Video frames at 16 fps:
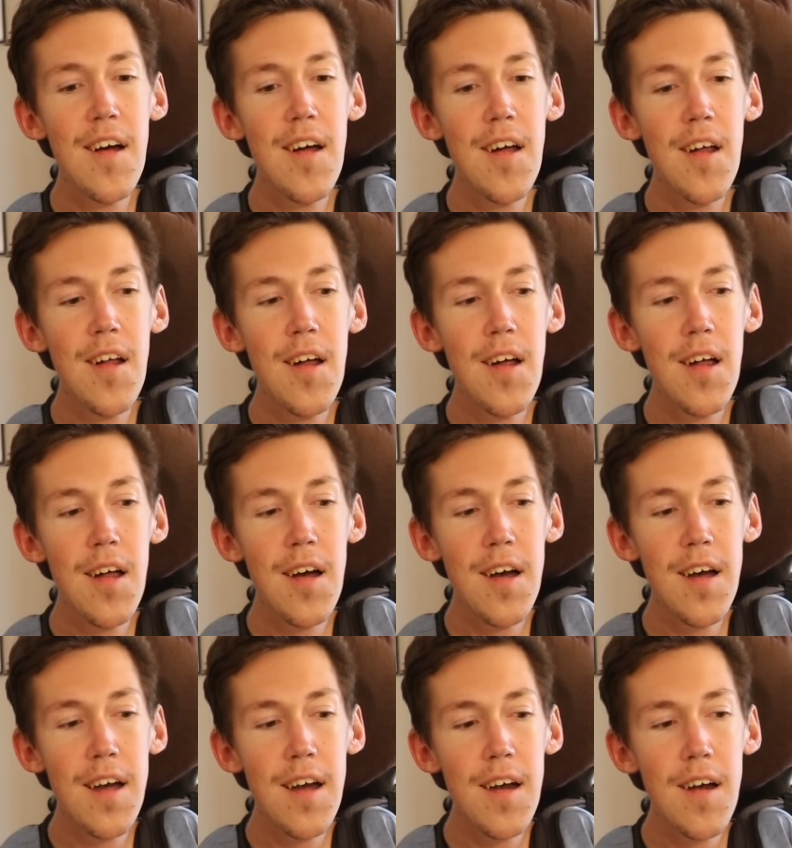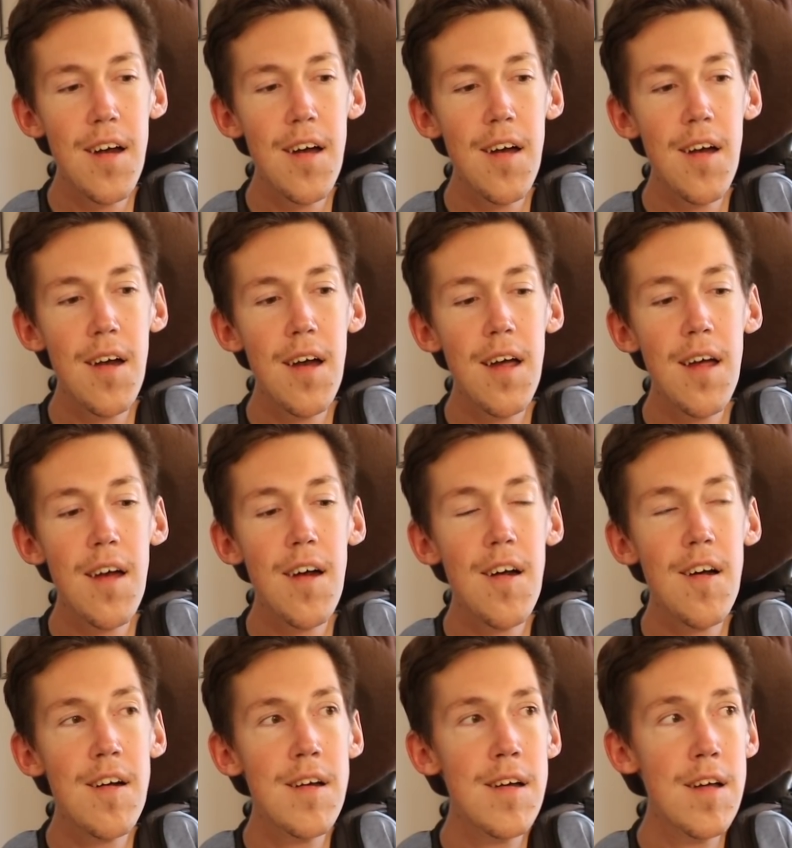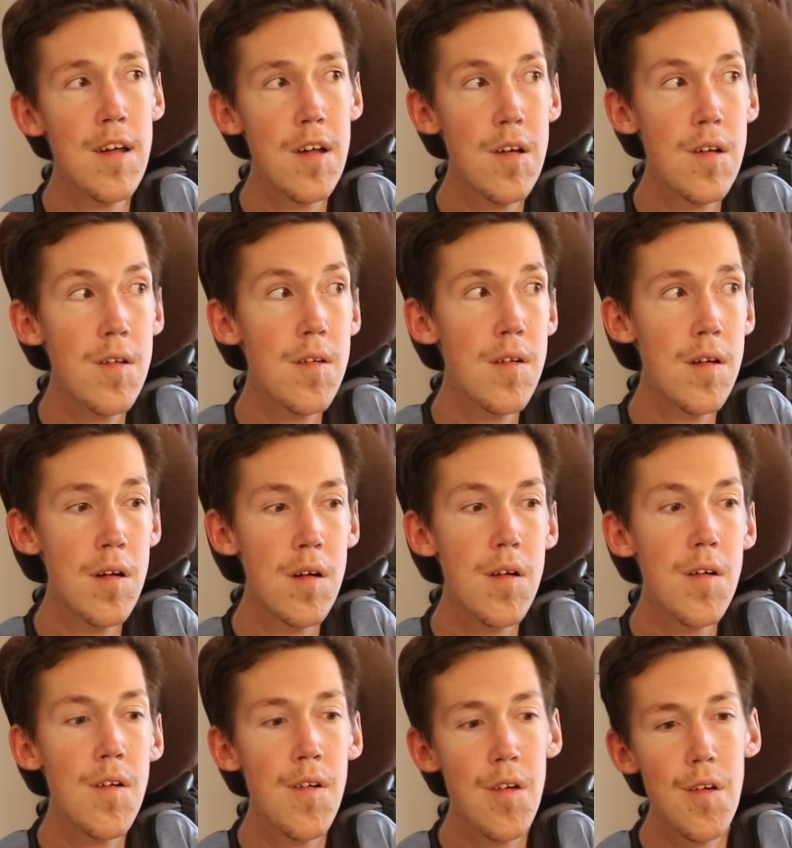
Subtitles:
This person isn't speaking.